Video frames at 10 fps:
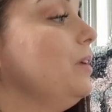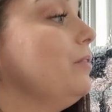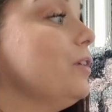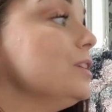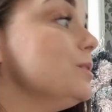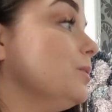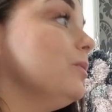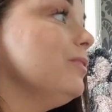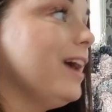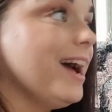We've got something
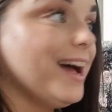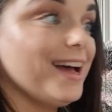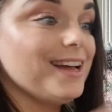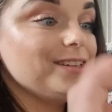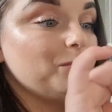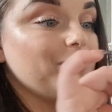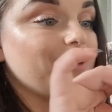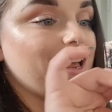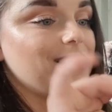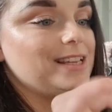we've had. We've
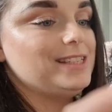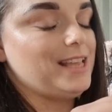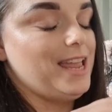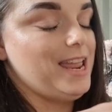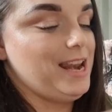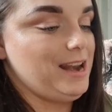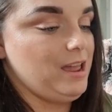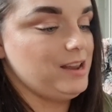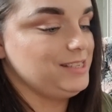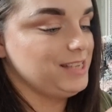getting this in,
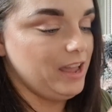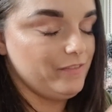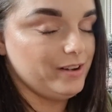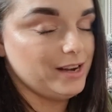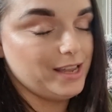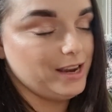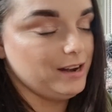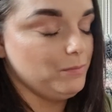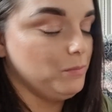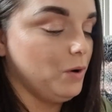definitely
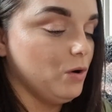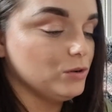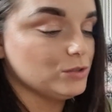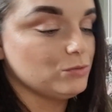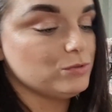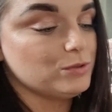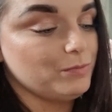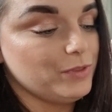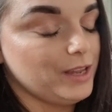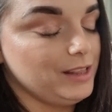in a box or
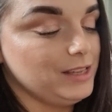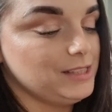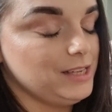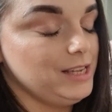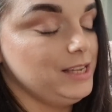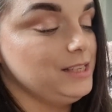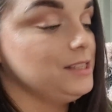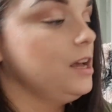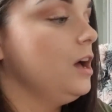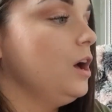something. This is
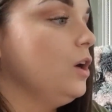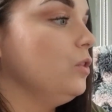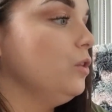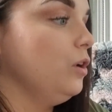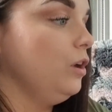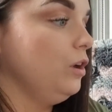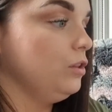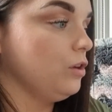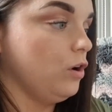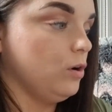the
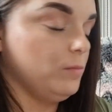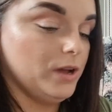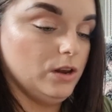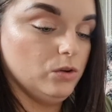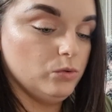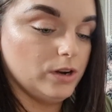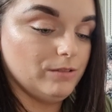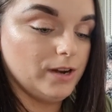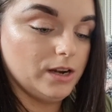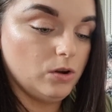Earth Harbor
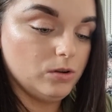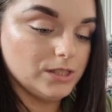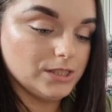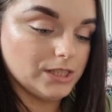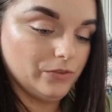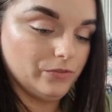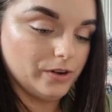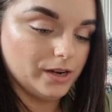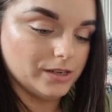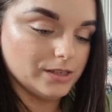Lunar Rain. Oh, it's
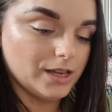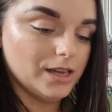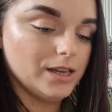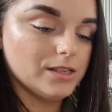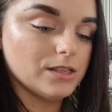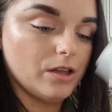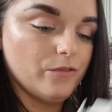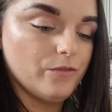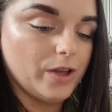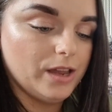different. It is a
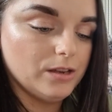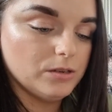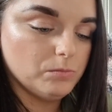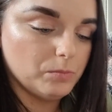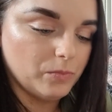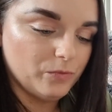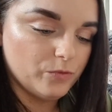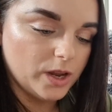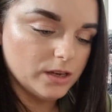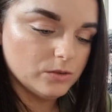
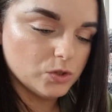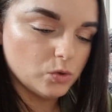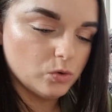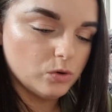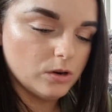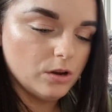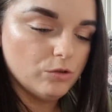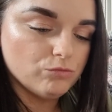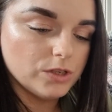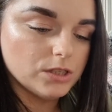
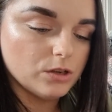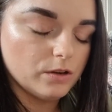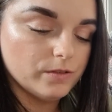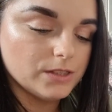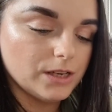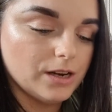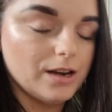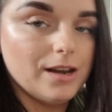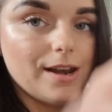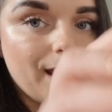
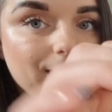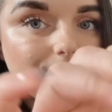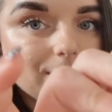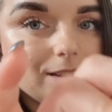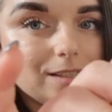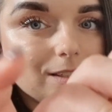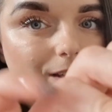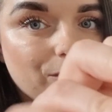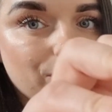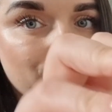Phyto-Resurfacing Night
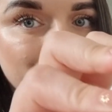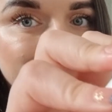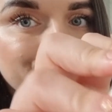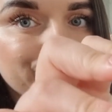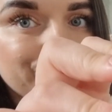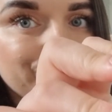Serum.